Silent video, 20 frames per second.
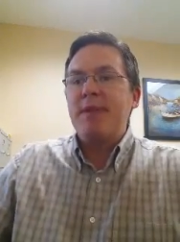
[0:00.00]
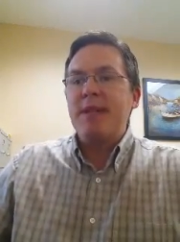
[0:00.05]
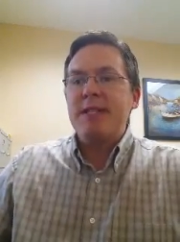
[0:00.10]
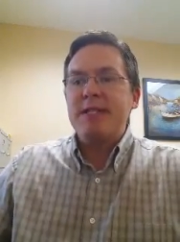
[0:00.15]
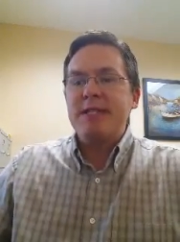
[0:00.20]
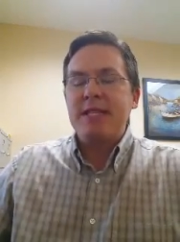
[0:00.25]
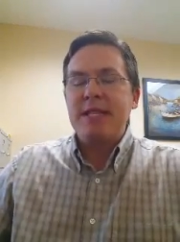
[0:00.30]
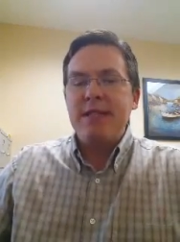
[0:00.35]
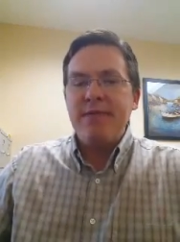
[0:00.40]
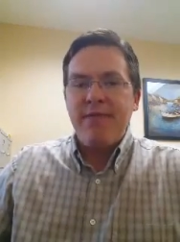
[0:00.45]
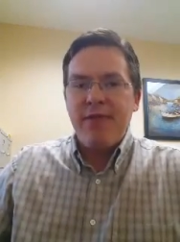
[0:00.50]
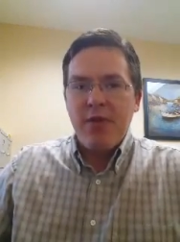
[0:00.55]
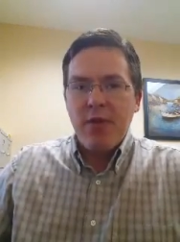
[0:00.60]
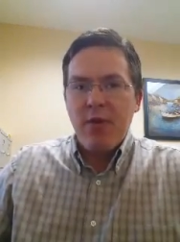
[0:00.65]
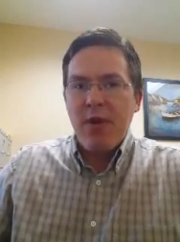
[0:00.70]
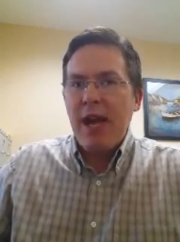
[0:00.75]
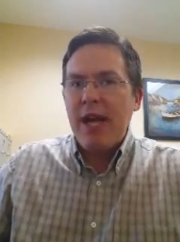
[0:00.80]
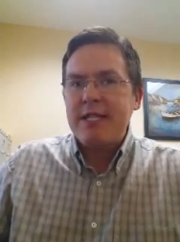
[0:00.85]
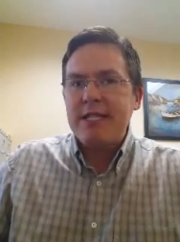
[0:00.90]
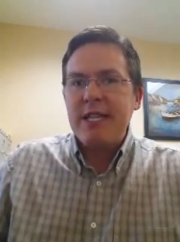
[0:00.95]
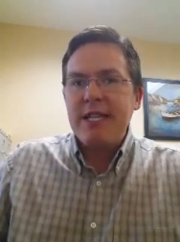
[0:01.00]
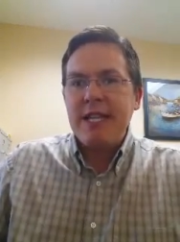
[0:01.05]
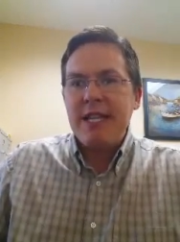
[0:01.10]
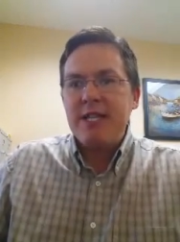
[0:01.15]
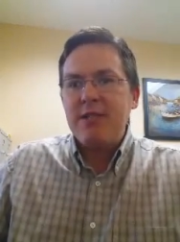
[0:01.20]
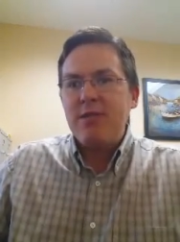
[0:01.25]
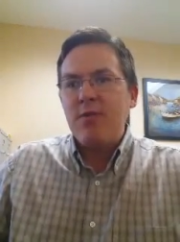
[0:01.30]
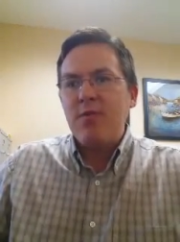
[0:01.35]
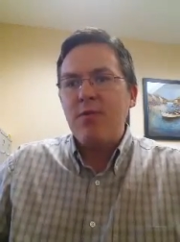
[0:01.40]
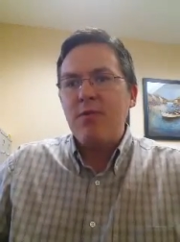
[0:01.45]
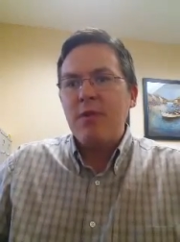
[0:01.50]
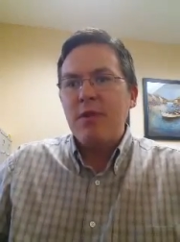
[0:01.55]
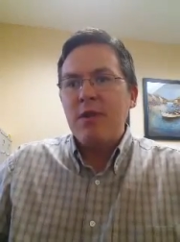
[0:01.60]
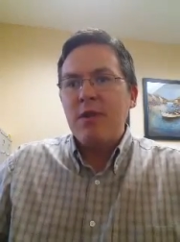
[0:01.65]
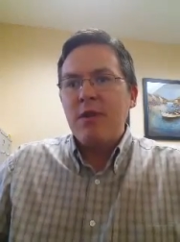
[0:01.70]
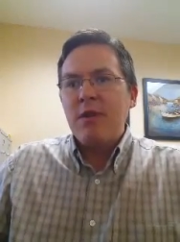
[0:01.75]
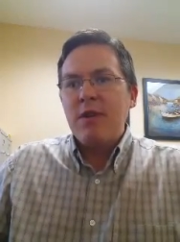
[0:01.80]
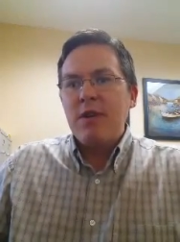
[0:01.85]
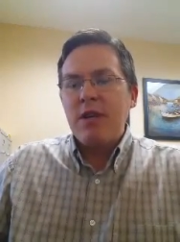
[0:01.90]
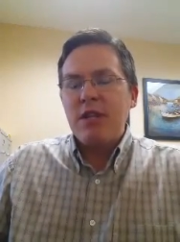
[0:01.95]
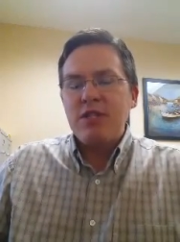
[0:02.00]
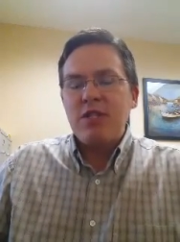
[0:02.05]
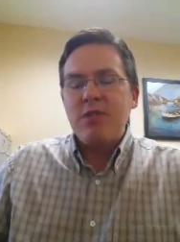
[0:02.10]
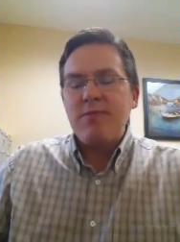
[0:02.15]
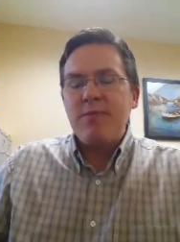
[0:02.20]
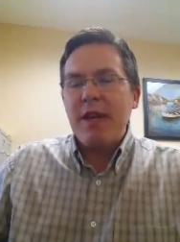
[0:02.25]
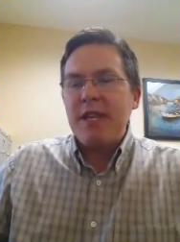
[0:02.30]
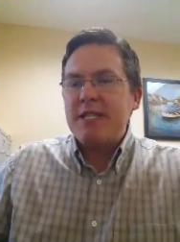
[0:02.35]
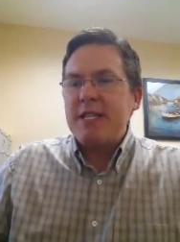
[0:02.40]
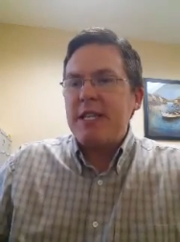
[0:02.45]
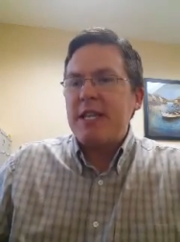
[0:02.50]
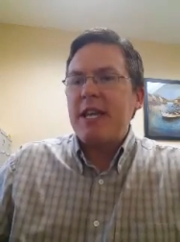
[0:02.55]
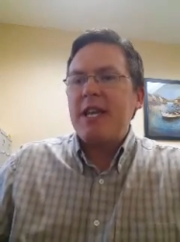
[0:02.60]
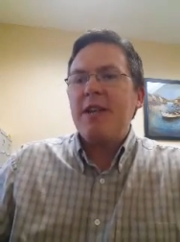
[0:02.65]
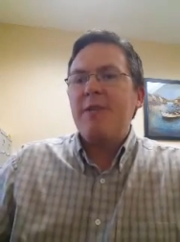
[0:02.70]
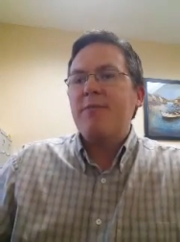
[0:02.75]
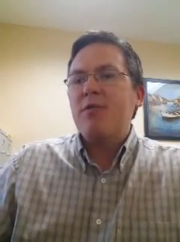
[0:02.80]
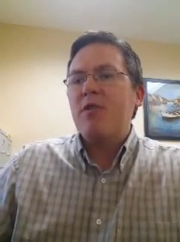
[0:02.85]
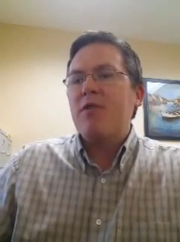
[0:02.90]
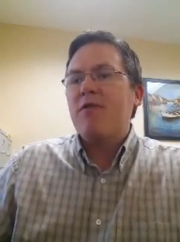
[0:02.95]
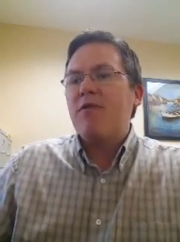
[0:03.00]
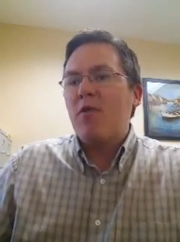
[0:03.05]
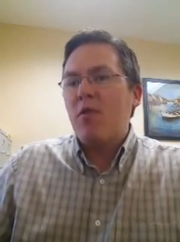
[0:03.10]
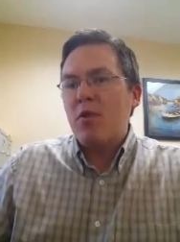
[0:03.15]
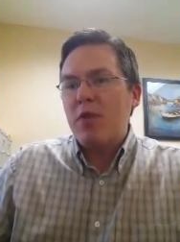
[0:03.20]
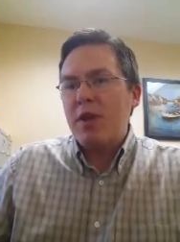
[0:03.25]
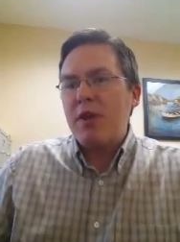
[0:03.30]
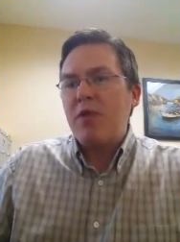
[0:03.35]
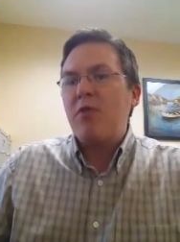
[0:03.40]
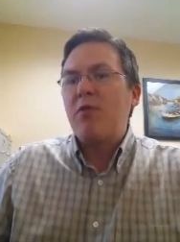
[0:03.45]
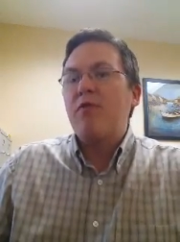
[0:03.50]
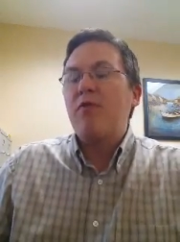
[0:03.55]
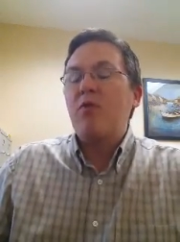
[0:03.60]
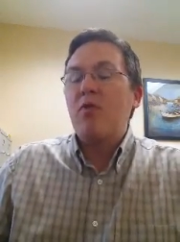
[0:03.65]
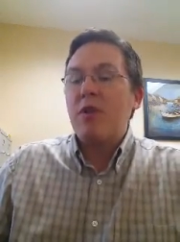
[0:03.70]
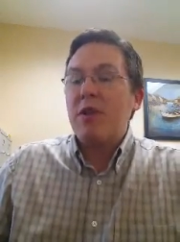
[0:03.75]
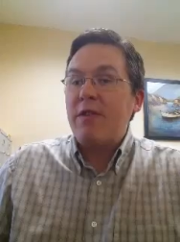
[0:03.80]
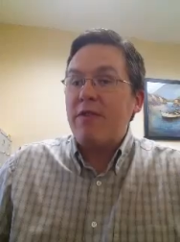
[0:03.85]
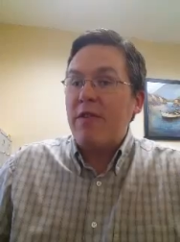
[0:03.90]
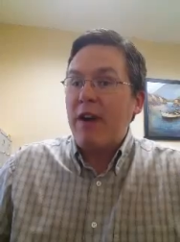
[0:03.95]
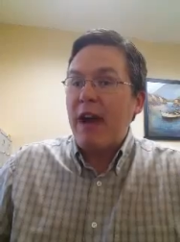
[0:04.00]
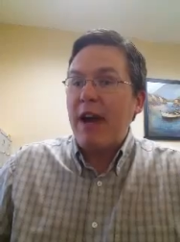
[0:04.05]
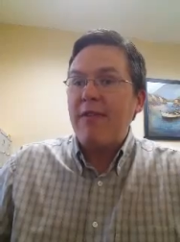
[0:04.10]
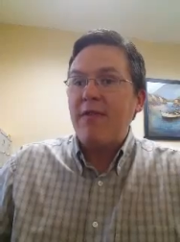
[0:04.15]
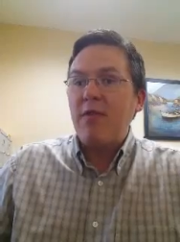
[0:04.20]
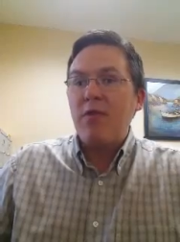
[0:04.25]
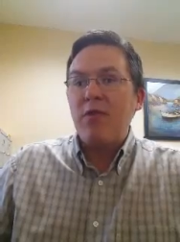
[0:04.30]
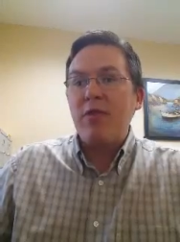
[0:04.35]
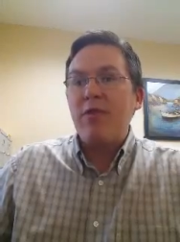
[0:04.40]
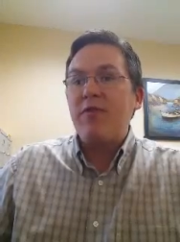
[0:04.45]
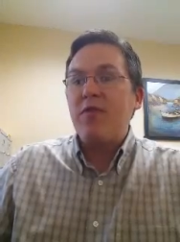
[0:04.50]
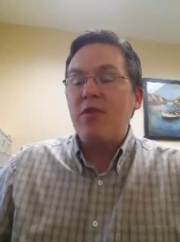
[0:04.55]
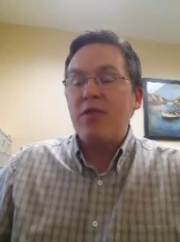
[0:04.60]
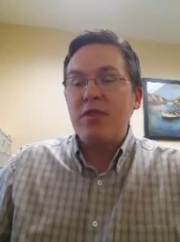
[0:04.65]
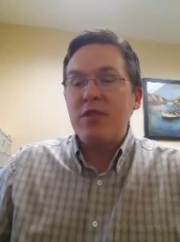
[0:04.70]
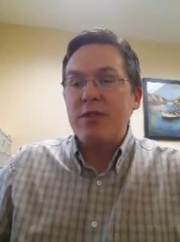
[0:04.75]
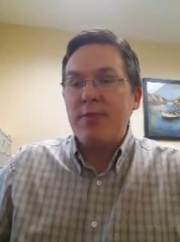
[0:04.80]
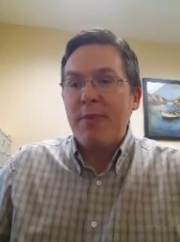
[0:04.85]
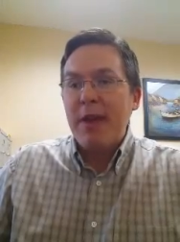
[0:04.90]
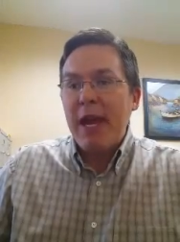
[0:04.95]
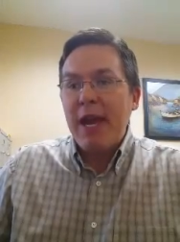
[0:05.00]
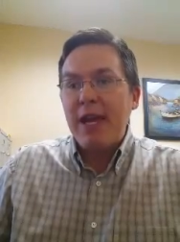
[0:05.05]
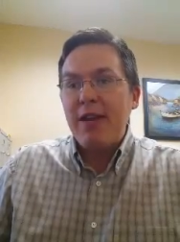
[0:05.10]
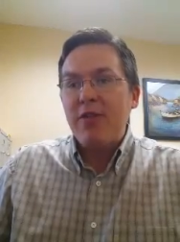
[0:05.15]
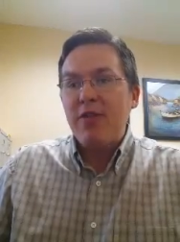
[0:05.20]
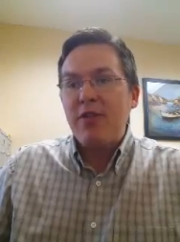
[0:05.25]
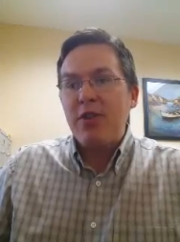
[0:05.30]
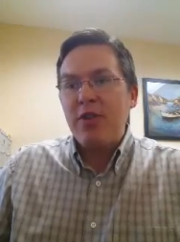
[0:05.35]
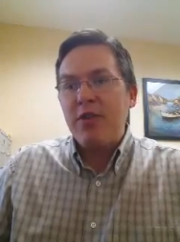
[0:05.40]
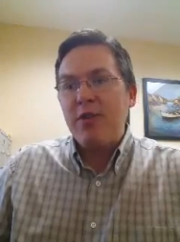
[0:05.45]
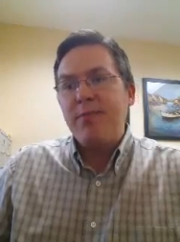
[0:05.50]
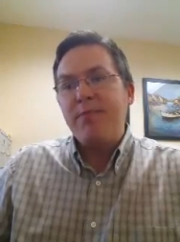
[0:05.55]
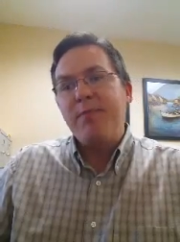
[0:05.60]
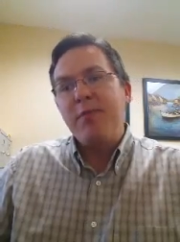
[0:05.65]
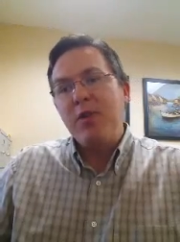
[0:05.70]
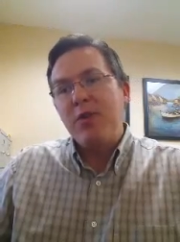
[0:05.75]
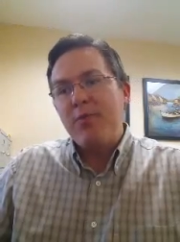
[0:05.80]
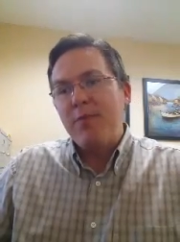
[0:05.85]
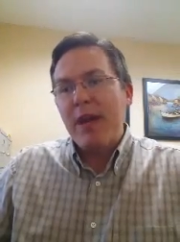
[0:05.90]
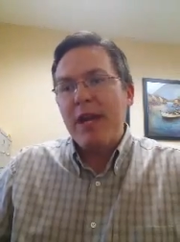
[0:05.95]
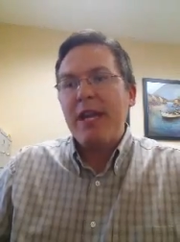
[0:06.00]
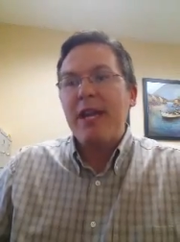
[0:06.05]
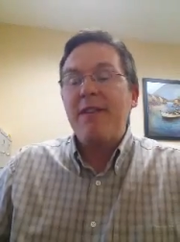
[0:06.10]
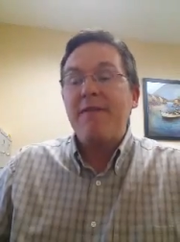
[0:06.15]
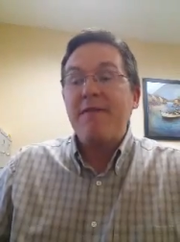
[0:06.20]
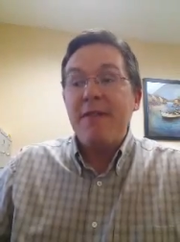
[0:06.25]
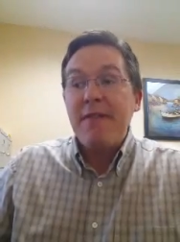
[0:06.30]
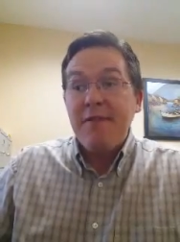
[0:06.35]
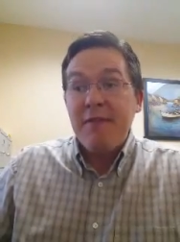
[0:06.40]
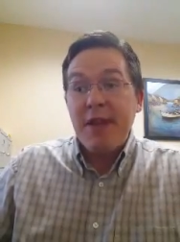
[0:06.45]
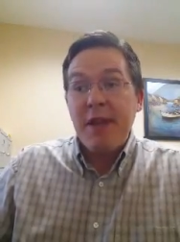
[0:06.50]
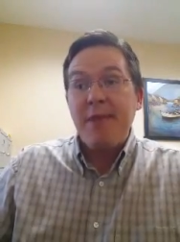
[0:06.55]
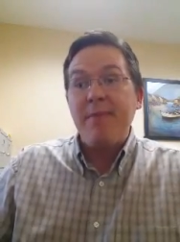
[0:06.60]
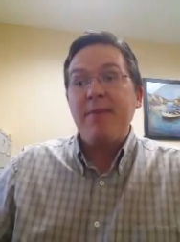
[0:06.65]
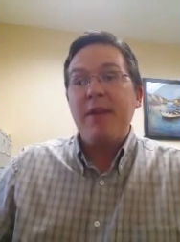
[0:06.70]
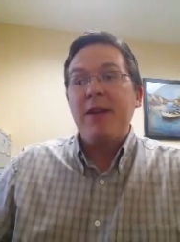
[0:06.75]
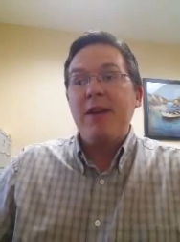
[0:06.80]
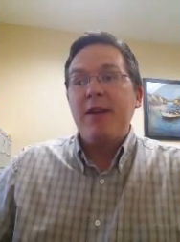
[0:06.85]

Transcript: this fuel has a diesel, excuse me, a cetane number of 40 or 45, or if you're in Japan or Europe, you might get 50.